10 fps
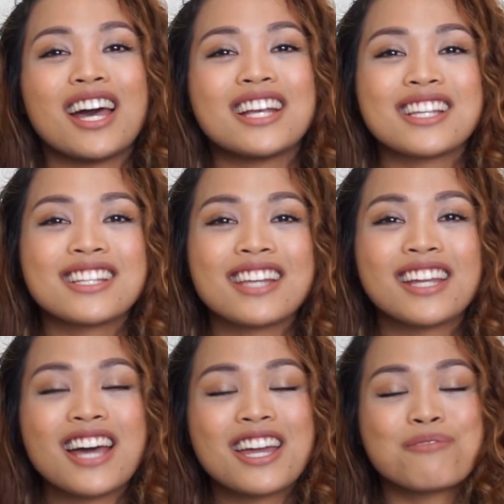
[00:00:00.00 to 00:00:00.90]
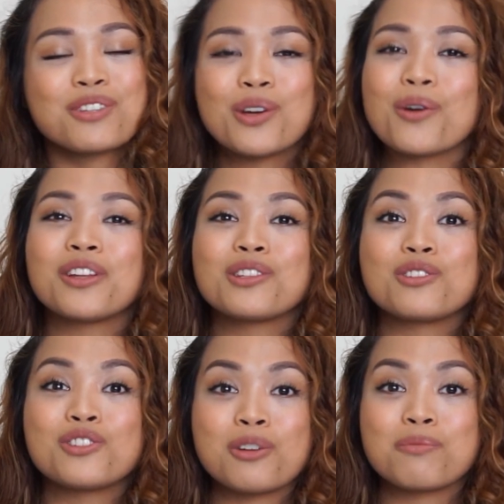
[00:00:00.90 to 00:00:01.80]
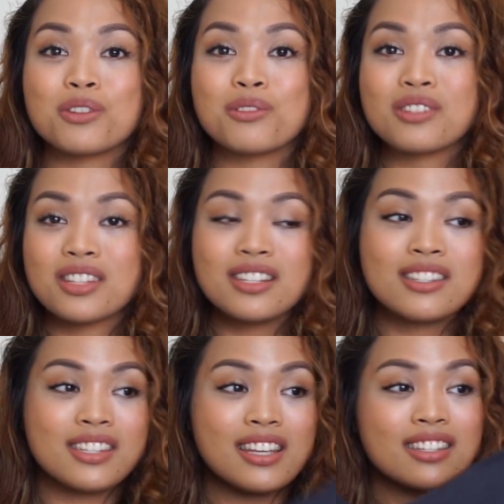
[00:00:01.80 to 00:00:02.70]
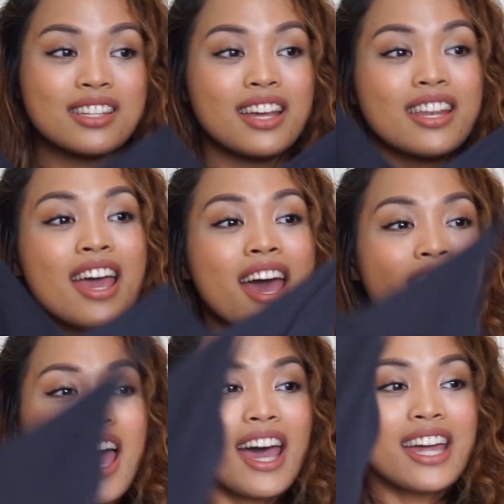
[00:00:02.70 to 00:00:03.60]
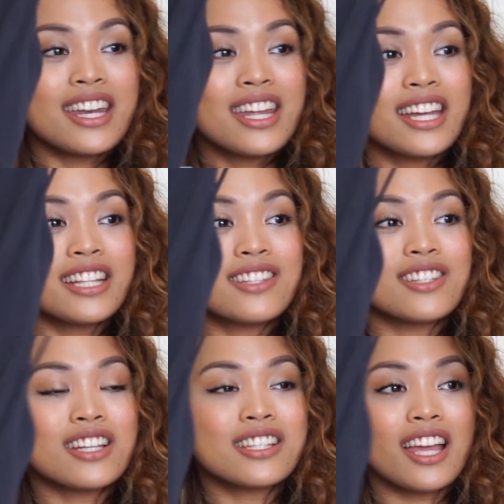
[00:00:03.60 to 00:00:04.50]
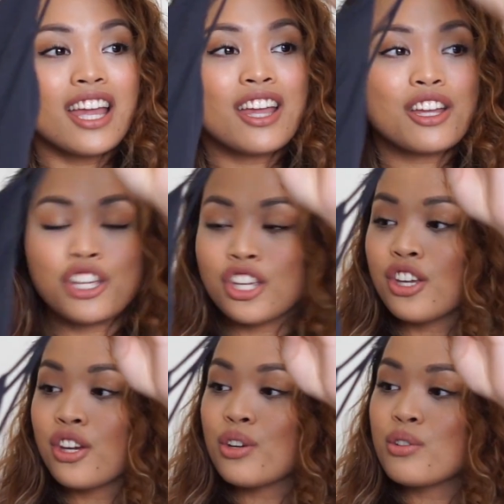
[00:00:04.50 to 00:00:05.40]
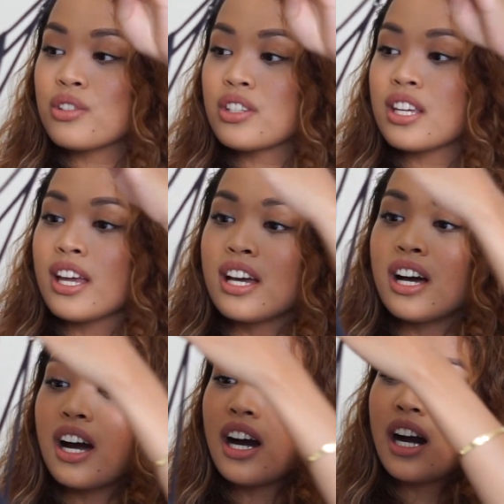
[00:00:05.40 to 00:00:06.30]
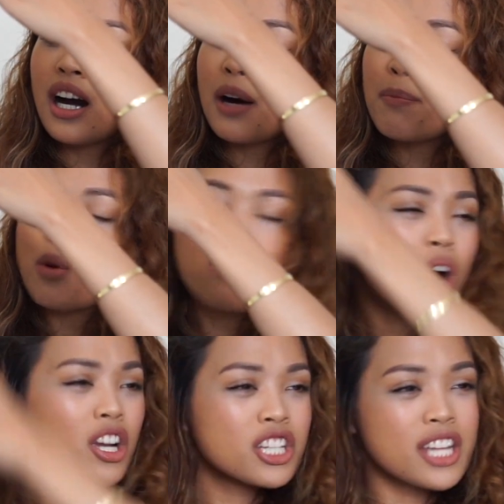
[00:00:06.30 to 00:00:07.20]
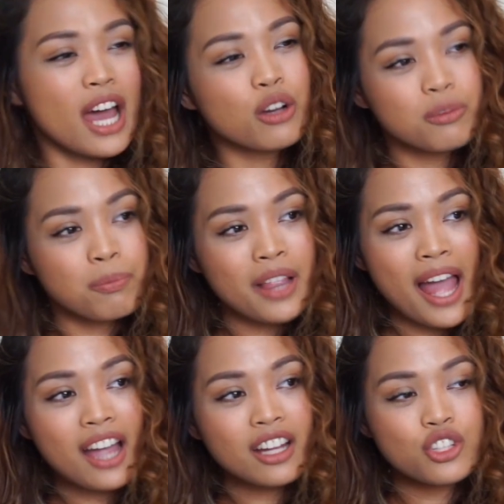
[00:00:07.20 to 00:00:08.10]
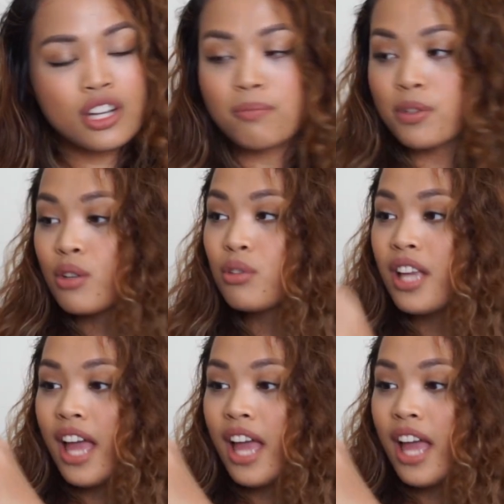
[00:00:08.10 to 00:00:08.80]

As I said, I am so into jumpsuits this season. And it's just a cute washed out black jumpsuit.